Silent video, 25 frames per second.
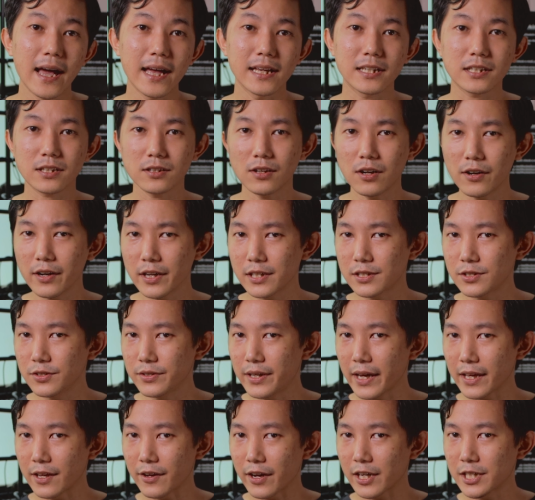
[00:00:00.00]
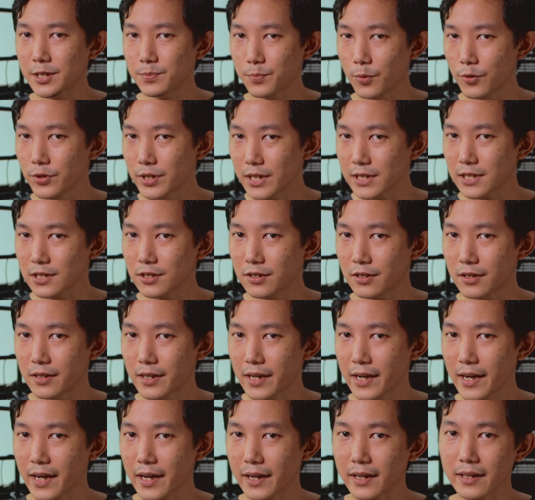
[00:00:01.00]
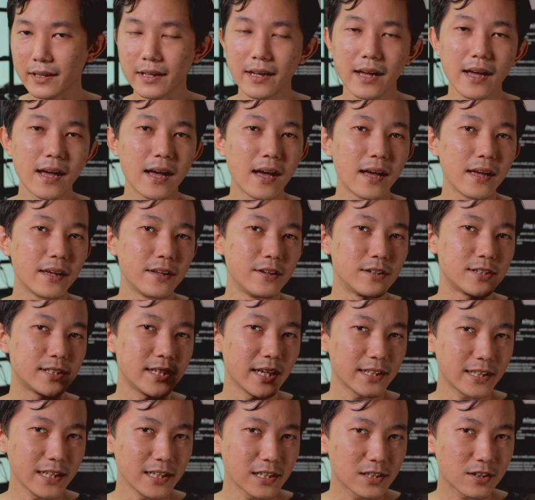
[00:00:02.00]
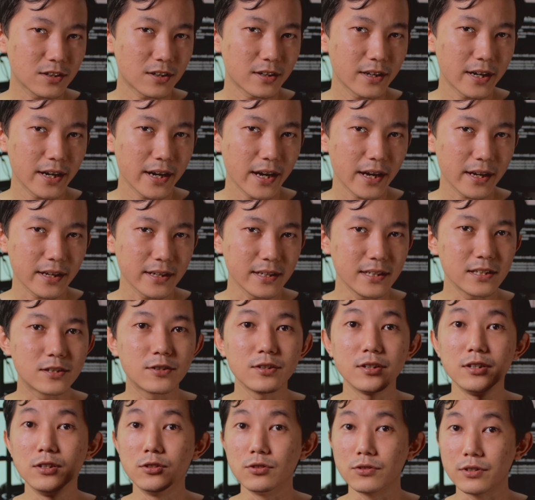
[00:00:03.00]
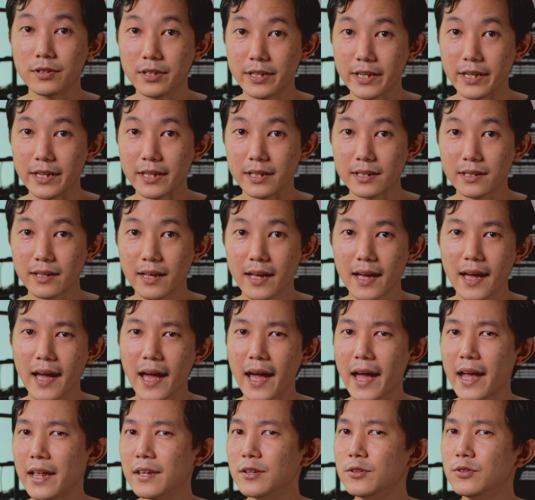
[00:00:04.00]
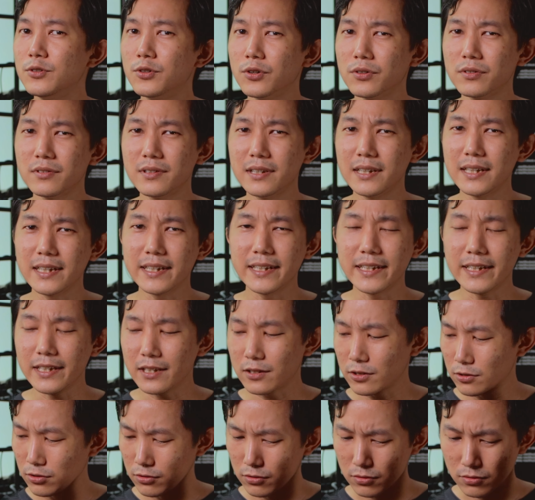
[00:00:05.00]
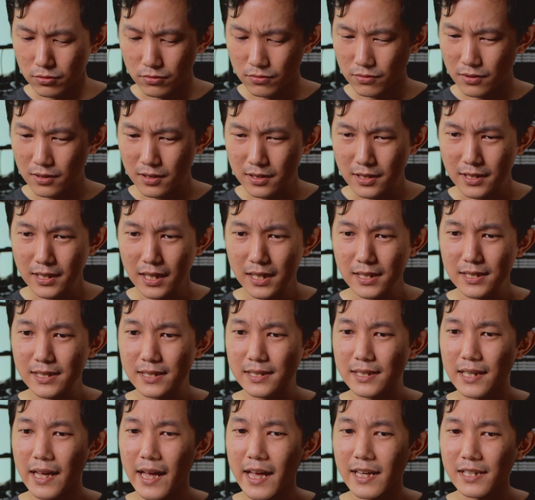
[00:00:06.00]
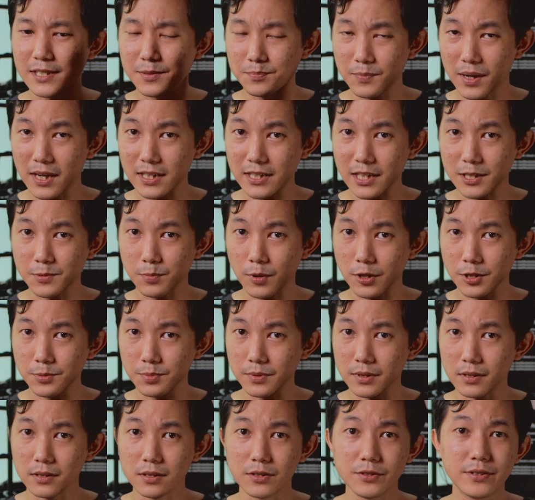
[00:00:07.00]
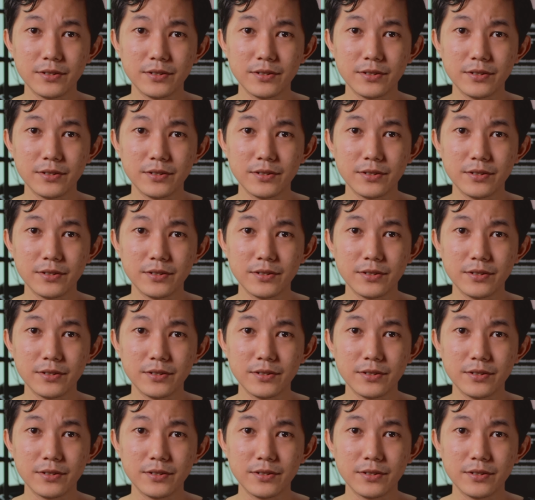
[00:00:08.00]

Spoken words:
as long as you get your exposures correct, the settings correct, it's going to look great. And you don't really need to adjust as much as possible.